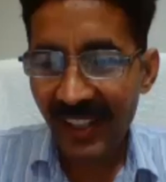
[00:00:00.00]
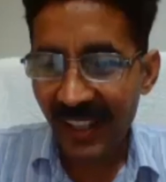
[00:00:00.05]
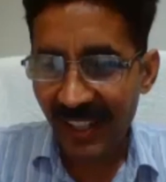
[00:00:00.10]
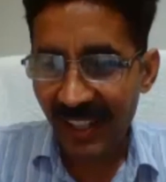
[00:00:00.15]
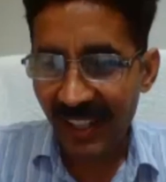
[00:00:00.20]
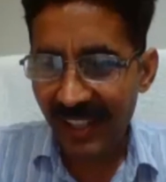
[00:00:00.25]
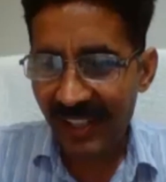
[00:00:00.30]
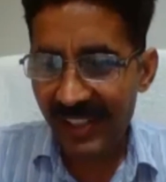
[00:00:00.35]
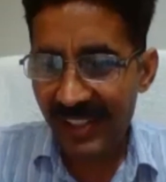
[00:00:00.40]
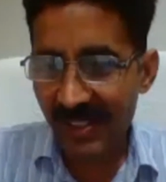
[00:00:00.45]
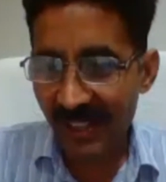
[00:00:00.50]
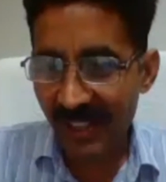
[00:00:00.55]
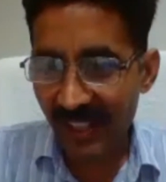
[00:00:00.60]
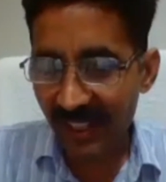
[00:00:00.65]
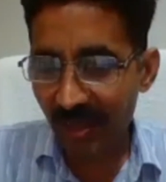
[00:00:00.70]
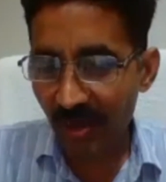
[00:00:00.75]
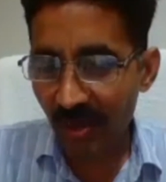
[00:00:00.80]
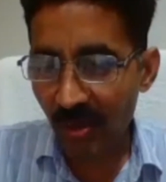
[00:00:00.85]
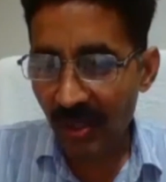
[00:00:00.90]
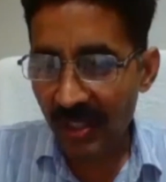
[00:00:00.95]
and there's
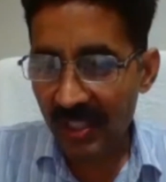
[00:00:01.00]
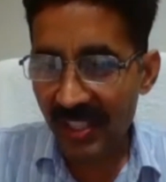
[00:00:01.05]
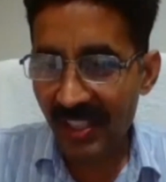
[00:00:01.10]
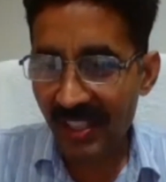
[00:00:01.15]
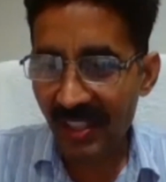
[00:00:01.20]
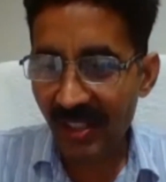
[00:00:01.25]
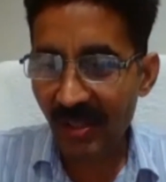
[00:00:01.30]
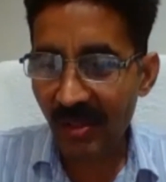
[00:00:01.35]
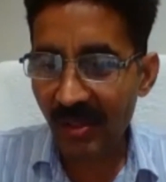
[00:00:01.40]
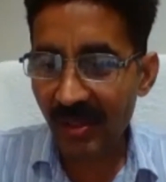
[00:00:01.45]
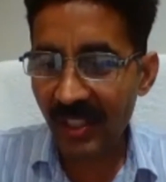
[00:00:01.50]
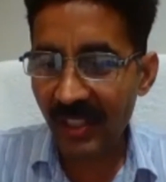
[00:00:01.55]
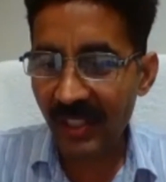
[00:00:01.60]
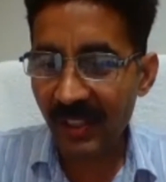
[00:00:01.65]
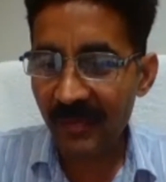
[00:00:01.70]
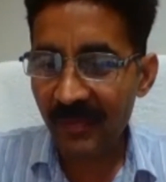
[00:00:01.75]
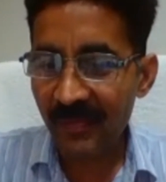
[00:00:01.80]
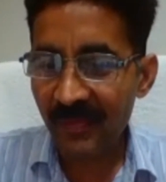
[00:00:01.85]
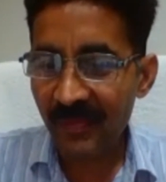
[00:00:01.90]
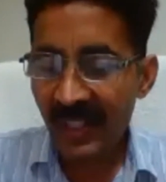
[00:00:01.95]
another question, you know, uh,
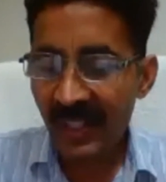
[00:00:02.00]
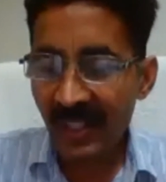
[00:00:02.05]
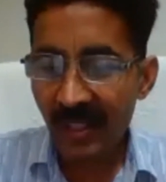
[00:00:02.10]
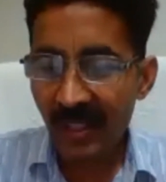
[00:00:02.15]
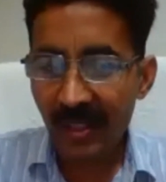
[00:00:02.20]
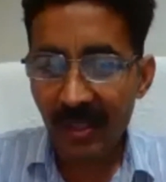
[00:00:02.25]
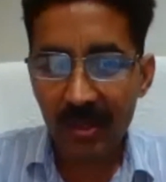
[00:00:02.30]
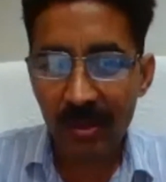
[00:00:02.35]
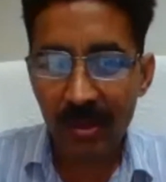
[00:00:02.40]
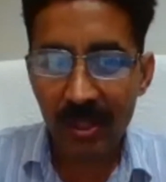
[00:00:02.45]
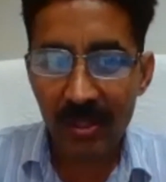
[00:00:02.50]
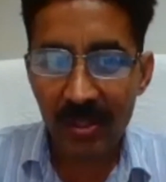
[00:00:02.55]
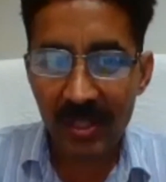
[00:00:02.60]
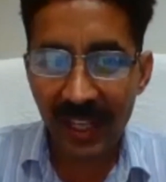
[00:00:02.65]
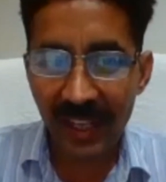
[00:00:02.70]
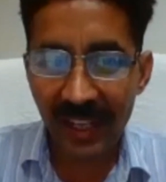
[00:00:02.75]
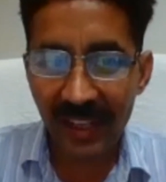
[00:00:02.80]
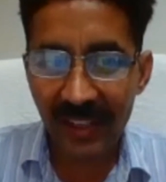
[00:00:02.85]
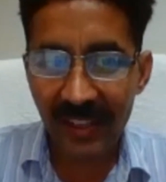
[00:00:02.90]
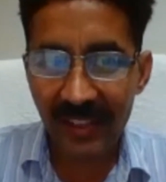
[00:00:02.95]
could you
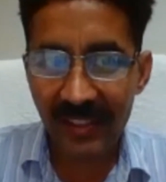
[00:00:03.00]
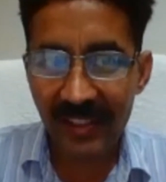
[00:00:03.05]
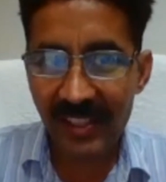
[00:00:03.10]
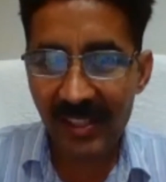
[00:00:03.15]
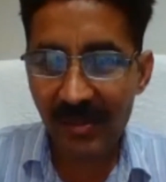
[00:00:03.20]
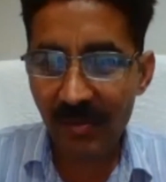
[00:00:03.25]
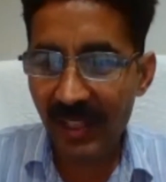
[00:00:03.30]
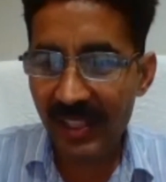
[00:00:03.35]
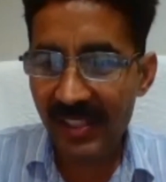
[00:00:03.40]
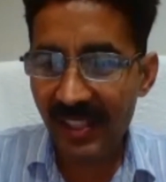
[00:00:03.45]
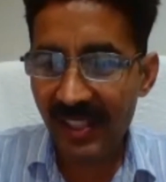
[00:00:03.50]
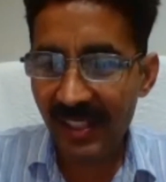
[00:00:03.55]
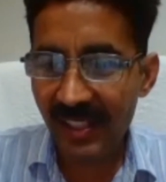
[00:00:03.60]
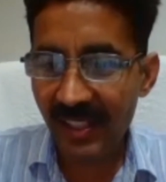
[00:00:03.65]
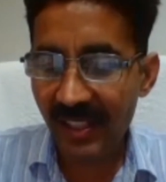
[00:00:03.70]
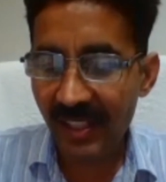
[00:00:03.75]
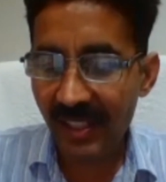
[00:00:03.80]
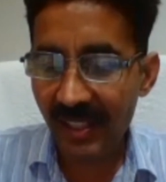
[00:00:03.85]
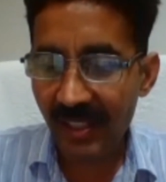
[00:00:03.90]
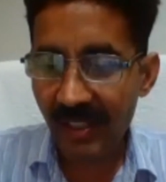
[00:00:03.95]
tell, just one
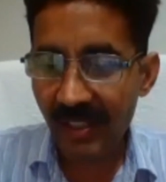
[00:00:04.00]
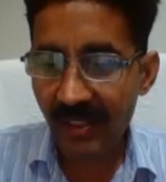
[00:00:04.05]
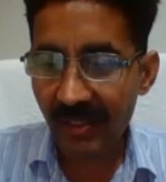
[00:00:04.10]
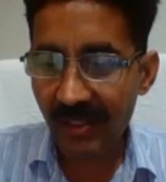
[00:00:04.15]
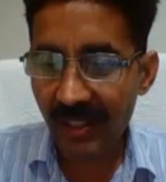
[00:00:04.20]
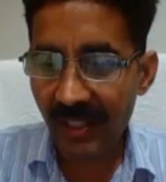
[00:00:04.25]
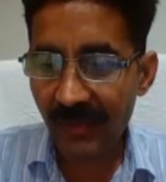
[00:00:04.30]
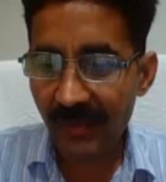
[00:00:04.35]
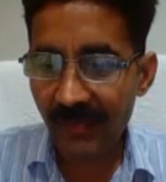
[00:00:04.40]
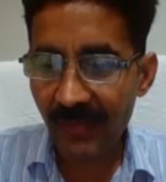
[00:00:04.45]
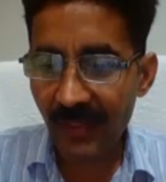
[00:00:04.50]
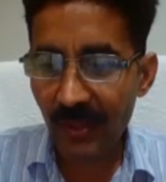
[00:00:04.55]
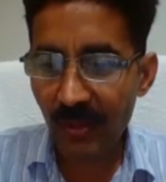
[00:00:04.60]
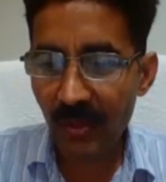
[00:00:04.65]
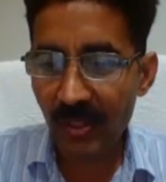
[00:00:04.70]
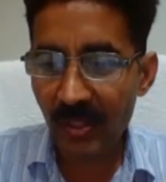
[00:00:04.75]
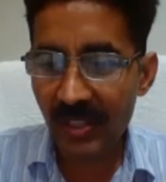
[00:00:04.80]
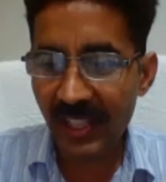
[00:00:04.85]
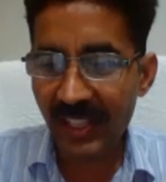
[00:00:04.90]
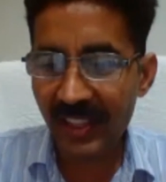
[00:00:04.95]
second, uh, okay,
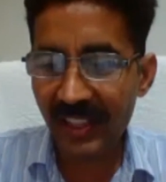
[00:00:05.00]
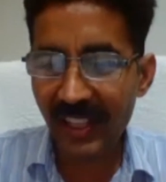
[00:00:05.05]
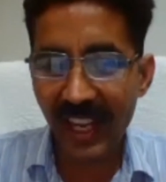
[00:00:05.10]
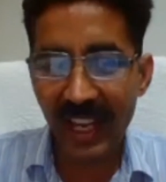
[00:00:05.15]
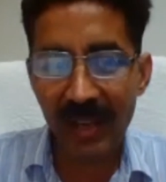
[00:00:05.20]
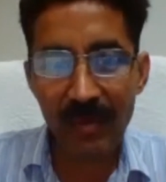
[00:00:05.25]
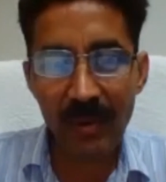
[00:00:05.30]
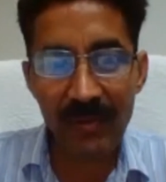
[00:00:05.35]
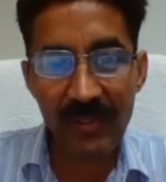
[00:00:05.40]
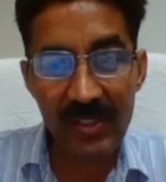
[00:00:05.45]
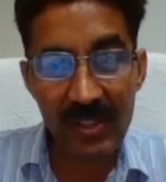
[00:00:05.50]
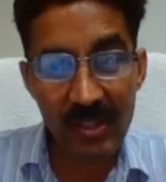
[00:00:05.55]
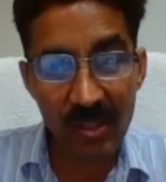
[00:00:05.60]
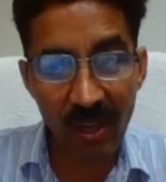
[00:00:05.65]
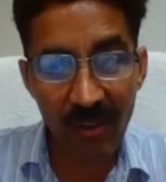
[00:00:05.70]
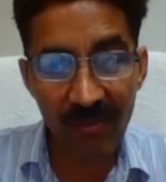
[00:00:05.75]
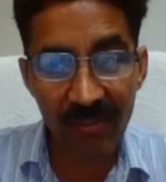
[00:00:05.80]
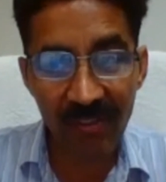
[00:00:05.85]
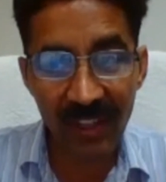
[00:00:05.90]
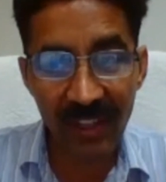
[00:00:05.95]
could you tell the name of the
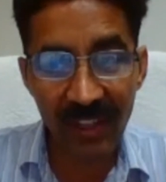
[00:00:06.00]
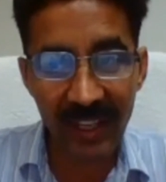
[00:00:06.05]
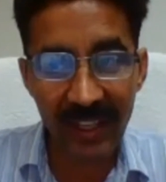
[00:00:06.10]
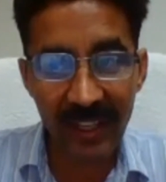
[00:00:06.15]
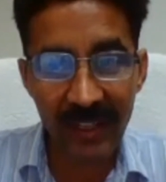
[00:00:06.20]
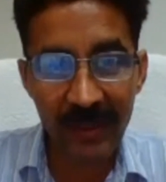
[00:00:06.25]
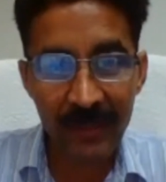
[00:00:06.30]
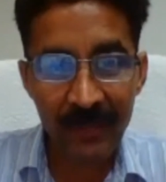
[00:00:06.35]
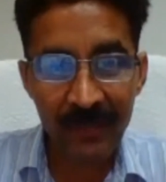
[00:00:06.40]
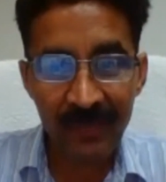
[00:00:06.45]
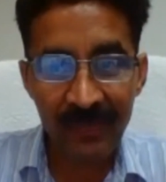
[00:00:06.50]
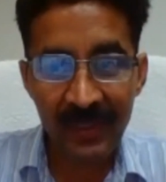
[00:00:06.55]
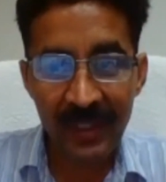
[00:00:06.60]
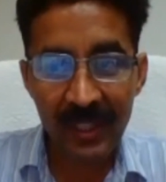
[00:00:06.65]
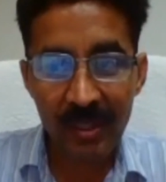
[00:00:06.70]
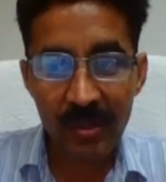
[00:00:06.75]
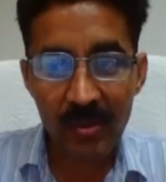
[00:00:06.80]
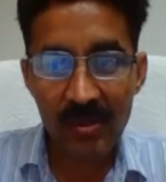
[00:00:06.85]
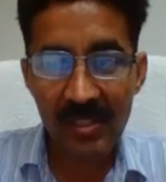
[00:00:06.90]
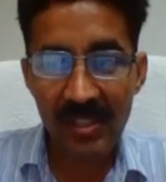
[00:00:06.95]
software
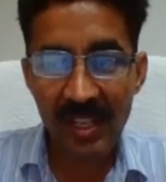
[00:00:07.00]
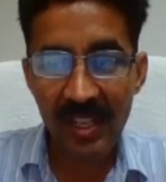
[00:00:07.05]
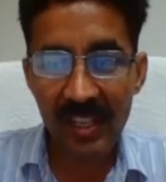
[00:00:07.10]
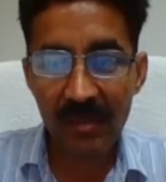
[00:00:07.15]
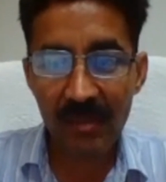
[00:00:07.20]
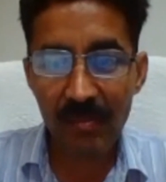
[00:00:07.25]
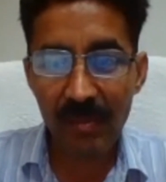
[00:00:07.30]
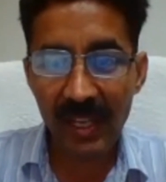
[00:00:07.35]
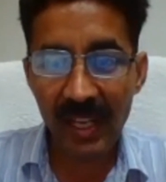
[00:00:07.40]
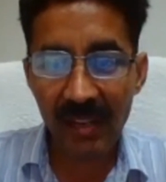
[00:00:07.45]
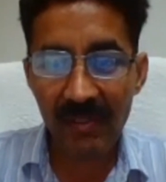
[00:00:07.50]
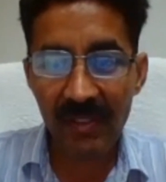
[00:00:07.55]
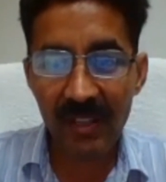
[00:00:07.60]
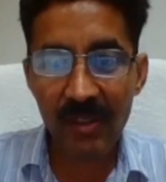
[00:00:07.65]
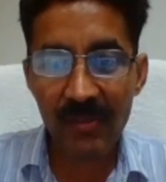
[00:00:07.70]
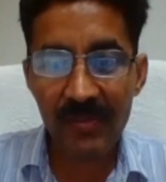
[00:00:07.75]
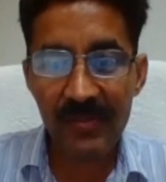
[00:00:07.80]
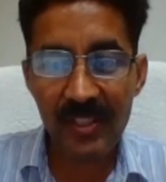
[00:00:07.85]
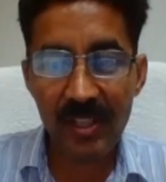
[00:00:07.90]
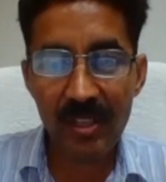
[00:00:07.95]
to study
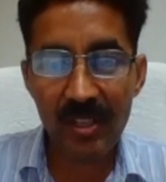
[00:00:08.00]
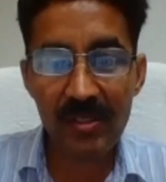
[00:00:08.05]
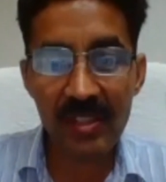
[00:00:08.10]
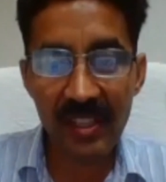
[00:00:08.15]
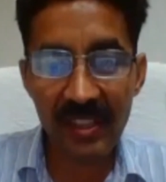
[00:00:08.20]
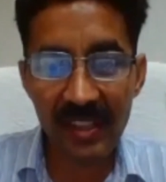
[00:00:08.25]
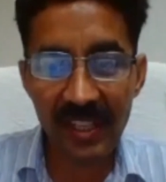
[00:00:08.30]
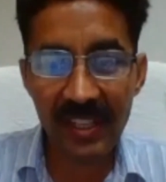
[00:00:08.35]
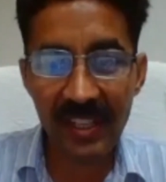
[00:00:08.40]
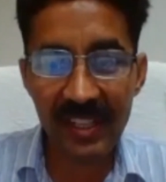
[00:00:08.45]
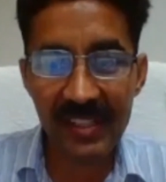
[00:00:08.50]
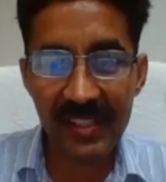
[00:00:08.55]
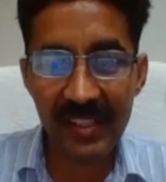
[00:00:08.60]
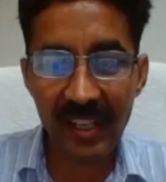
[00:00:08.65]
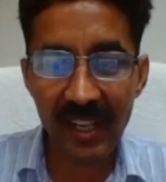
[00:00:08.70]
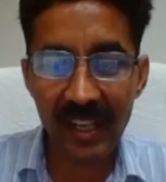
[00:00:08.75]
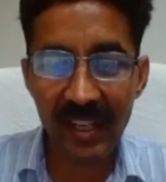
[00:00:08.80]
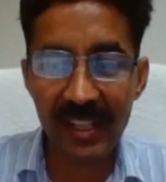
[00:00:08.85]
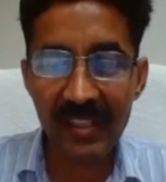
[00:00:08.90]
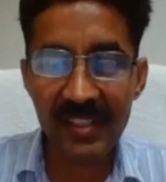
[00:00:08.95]
behavior of geosynthetics
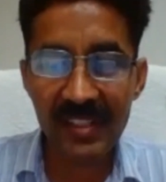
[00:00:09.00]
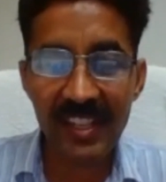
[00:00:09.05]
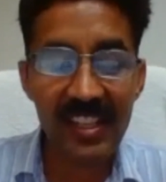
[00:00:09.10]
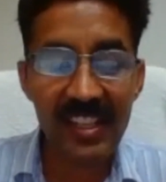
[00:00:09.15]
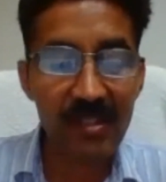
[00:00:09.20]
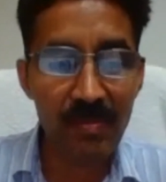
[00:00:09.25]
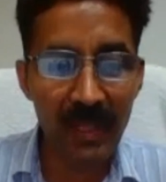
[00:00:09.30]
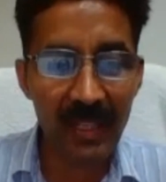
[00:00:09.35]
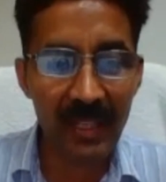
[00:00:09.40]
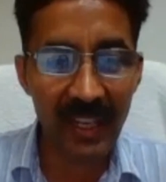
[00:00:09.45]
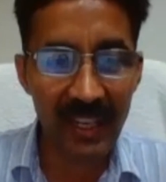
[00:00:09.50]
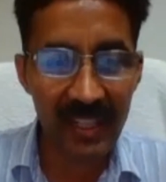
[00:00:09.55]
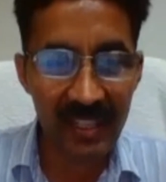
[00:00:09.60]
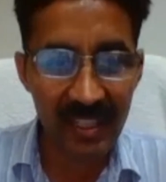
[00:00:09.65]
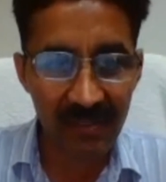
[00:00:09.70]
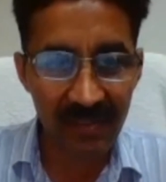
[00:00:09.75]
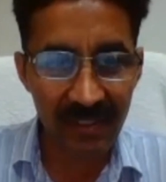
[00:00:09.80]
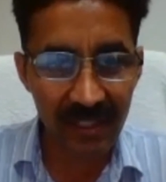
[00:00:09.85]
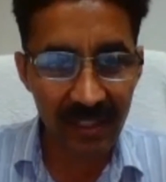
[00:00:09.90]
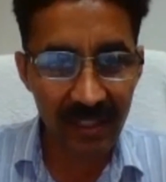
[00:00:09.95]
under seismic
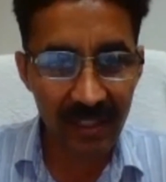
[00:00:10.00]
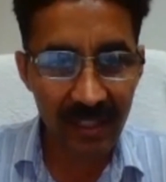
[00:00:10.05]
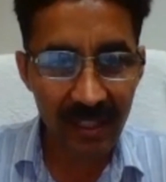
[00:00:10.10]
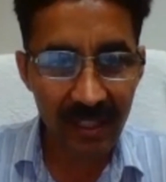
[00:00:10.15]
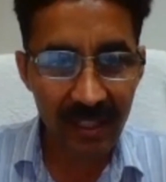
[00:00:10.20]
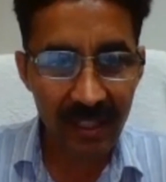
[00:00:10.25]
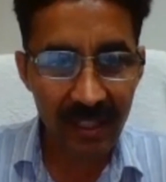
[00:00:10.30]
activity?